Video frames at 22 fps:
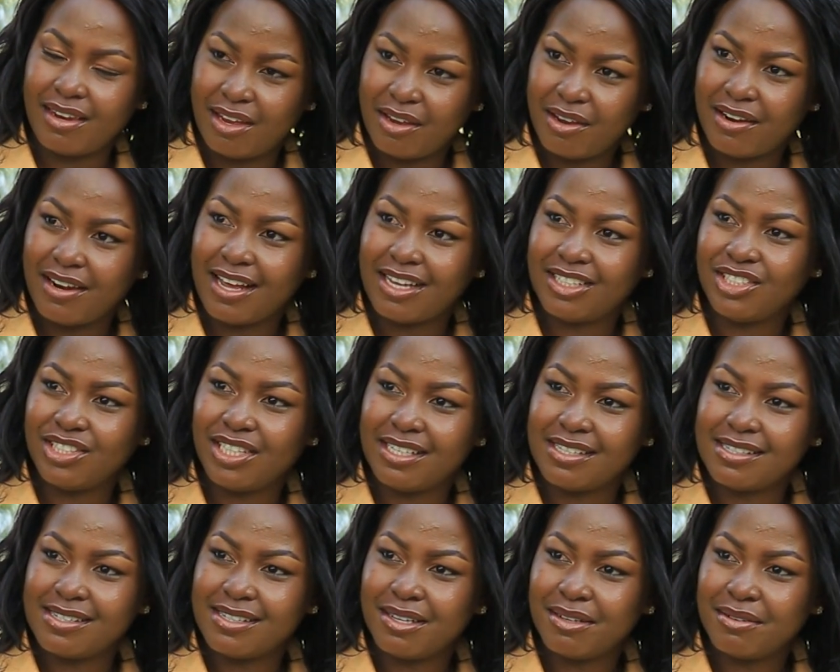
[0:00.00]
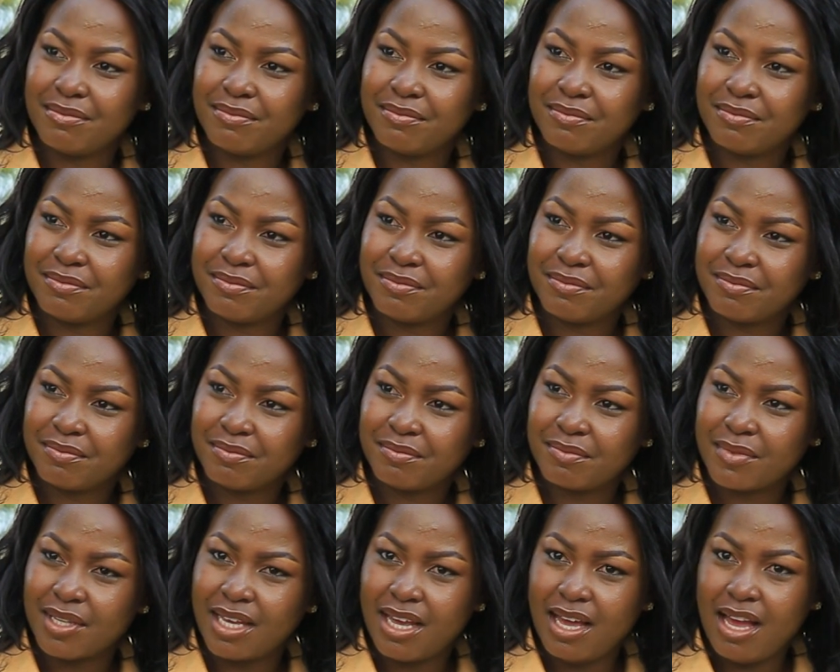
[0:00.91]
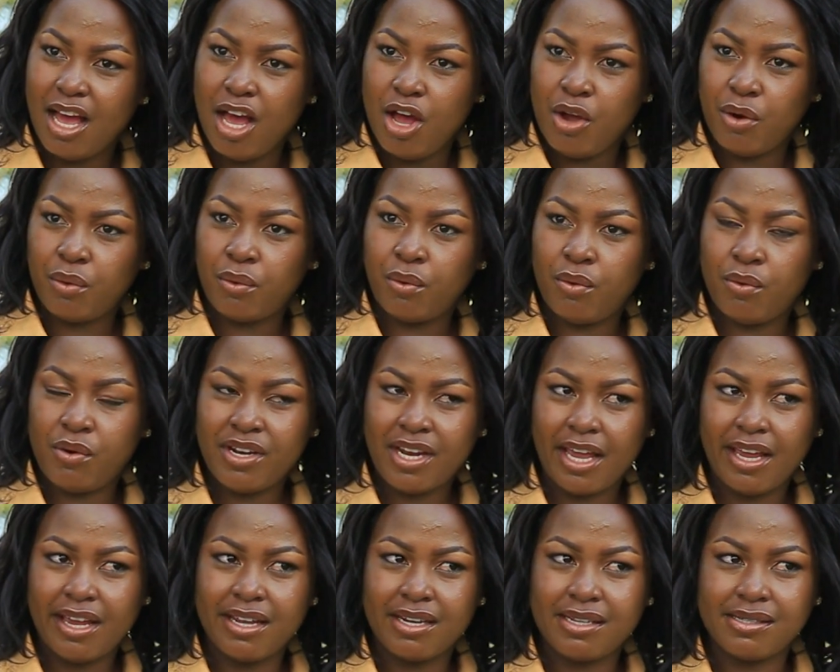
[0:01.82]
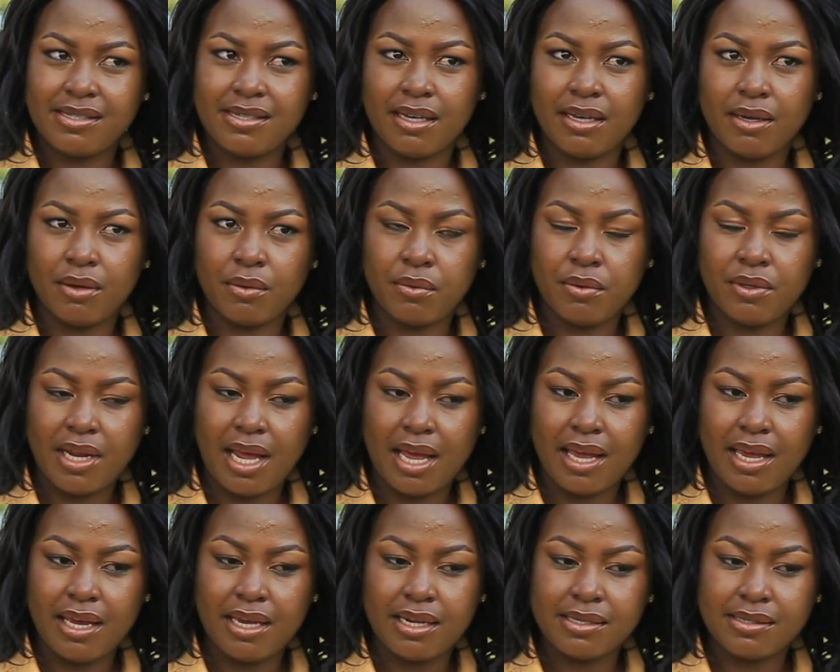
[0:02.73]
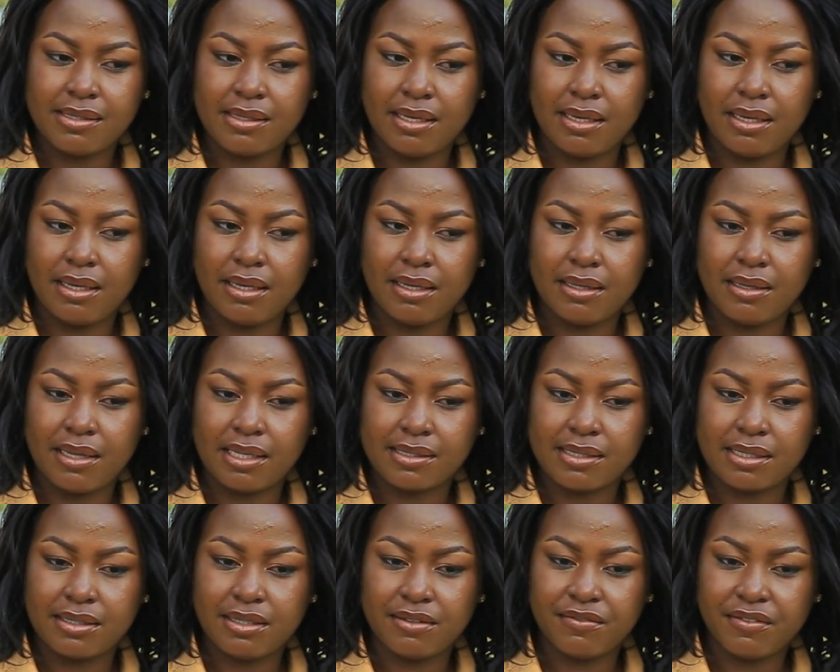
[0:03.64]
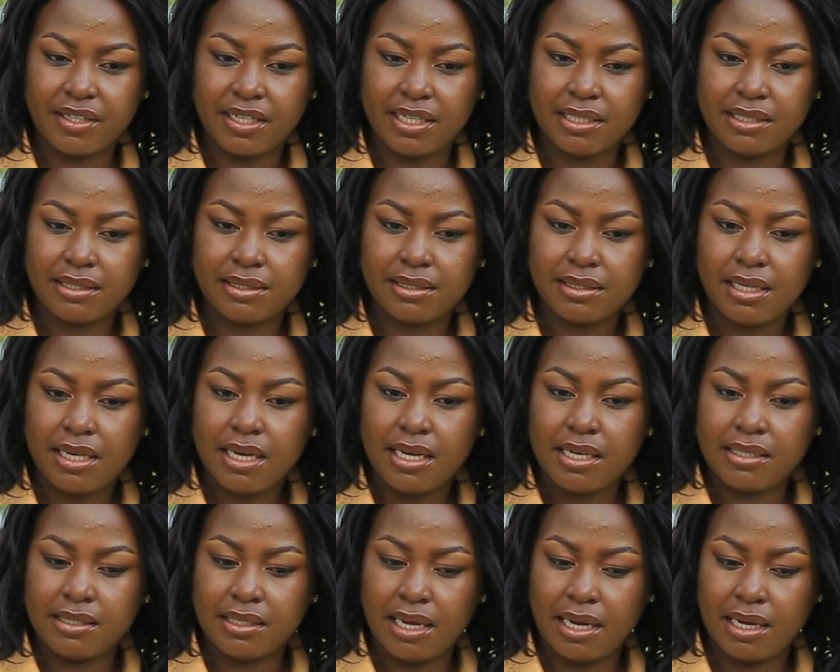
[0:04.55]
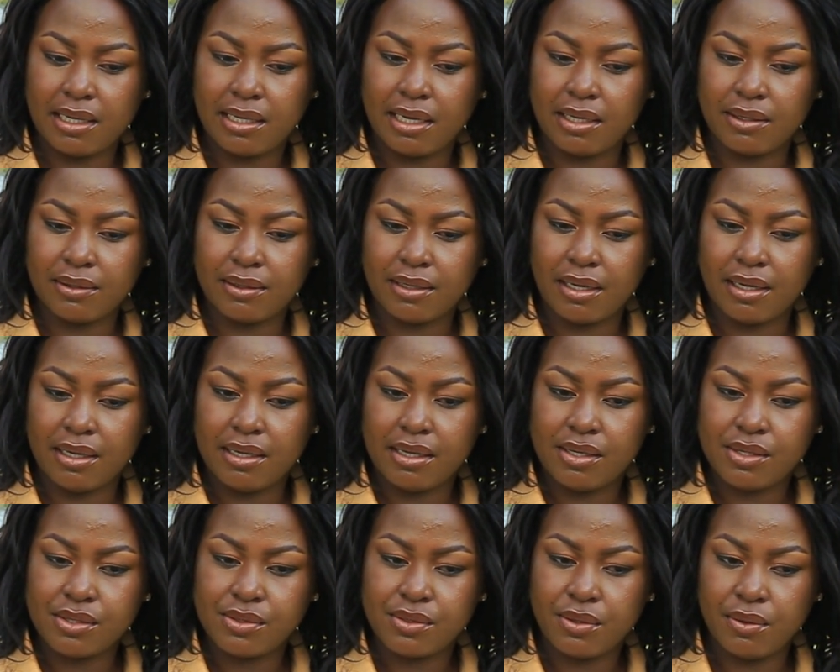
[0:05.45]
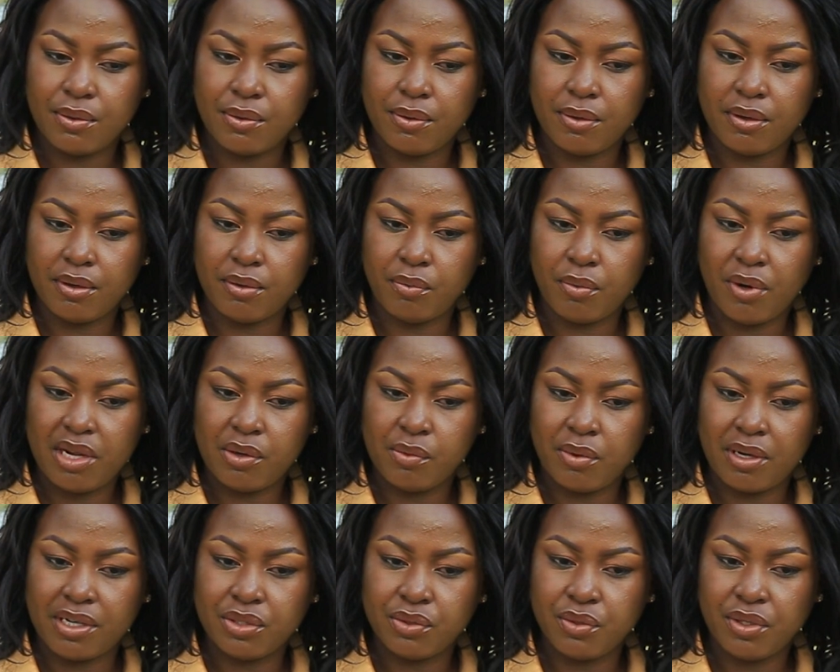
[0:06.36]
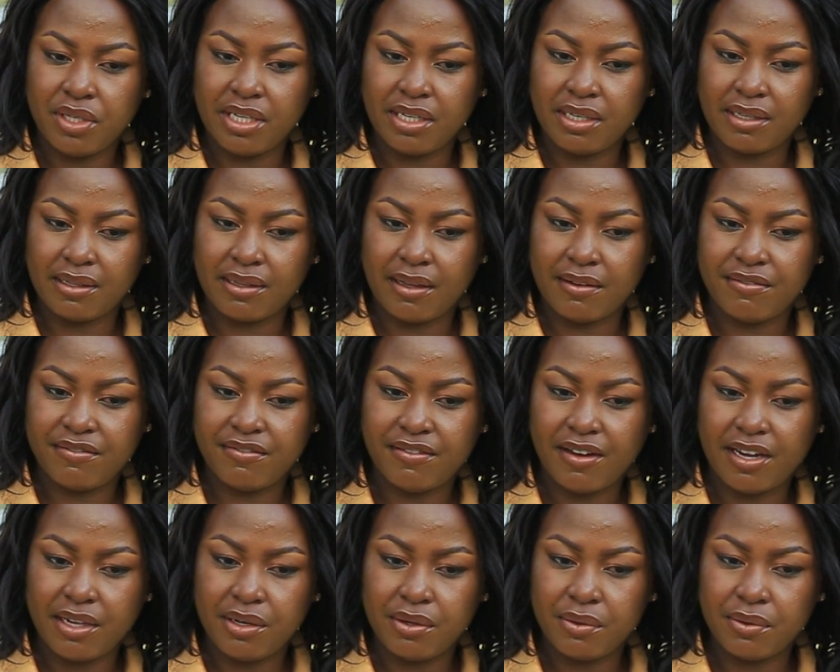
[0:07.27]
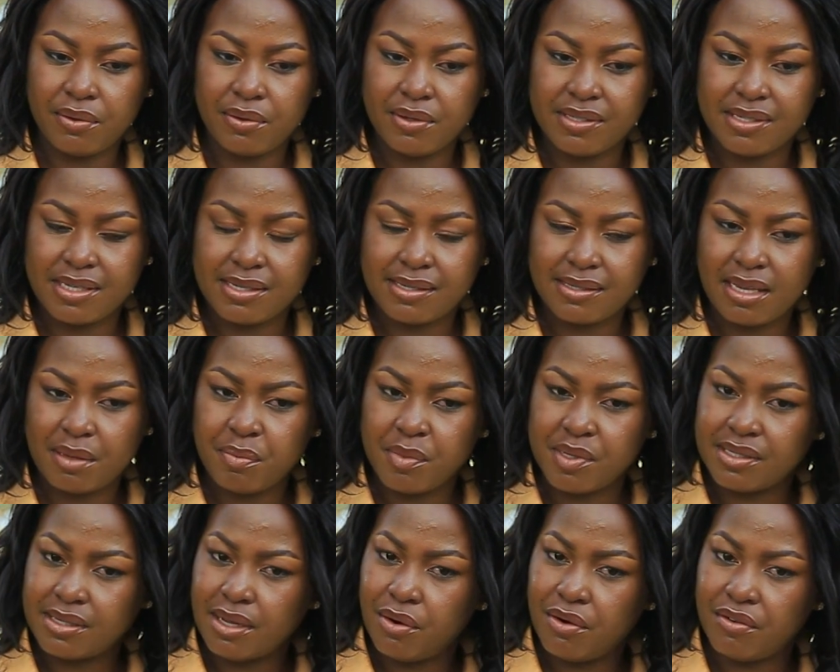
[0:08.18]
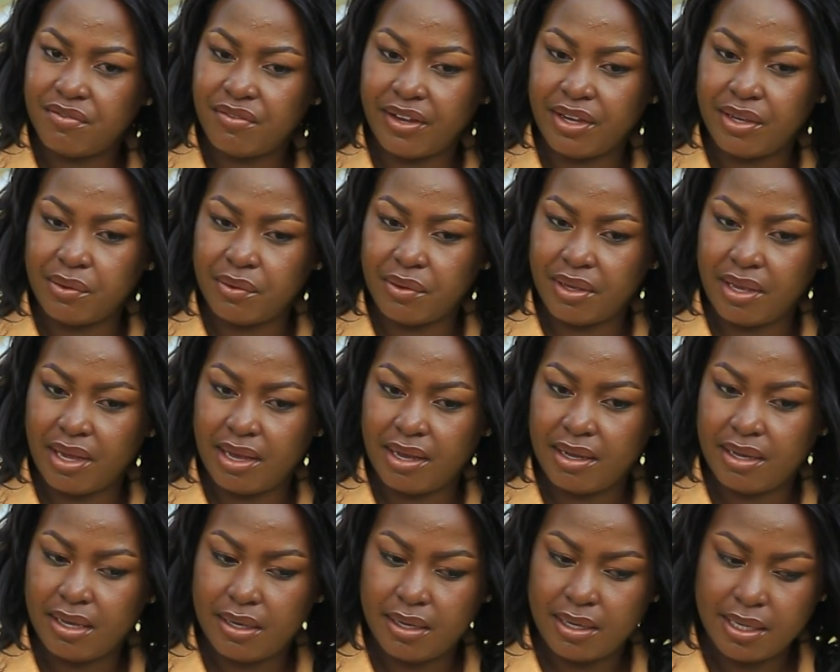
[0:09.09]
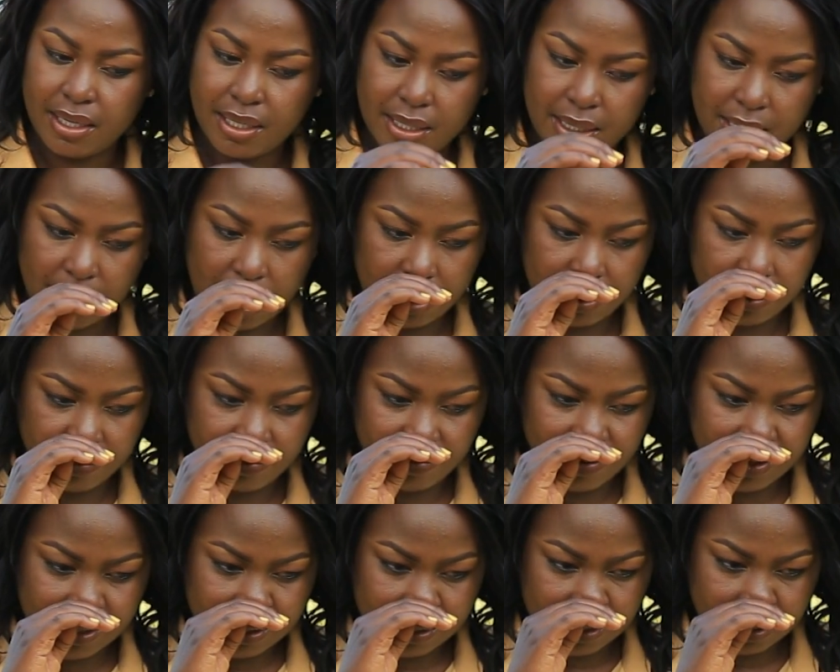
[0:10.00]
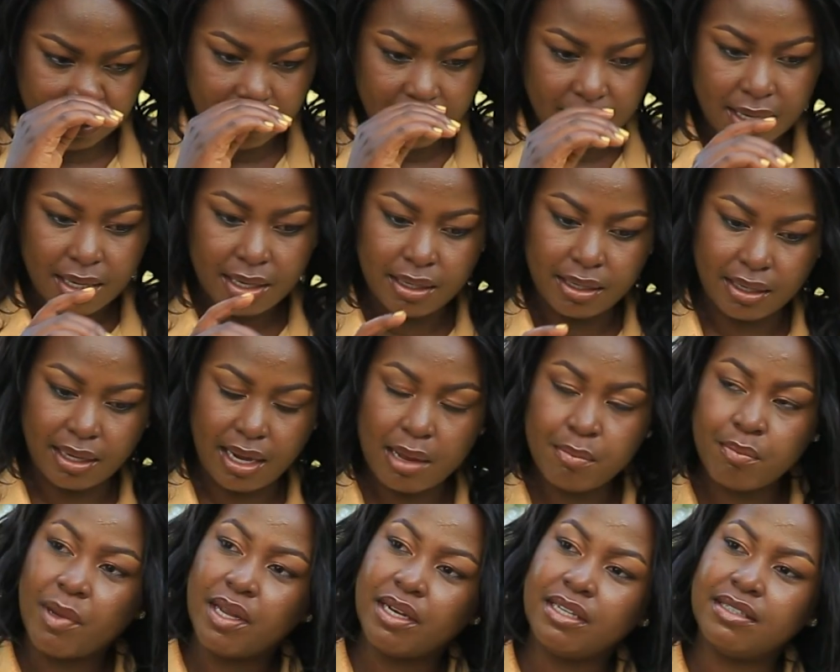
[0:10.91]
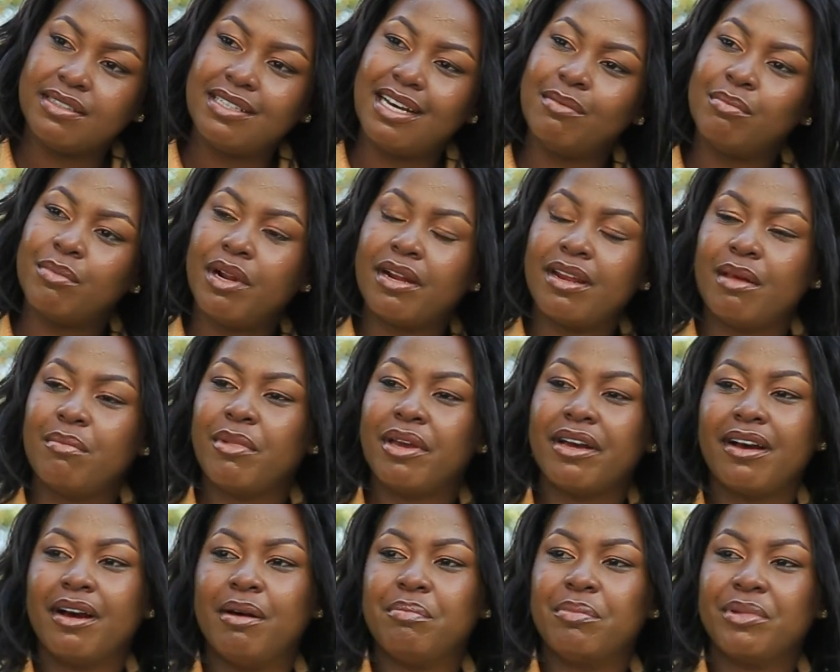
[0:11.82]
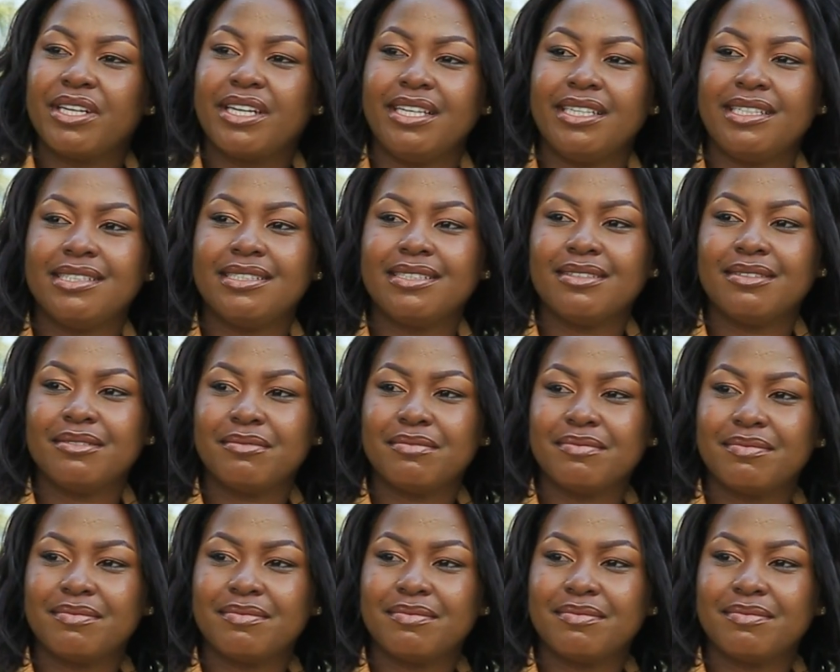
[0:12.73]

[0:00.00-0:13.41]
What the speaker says: na yenajeza. Kuna herze the certificate nagaruka. So we were doing the final, is it semester or final year? Yeah, university. Nkamba nitambra na makeup kit.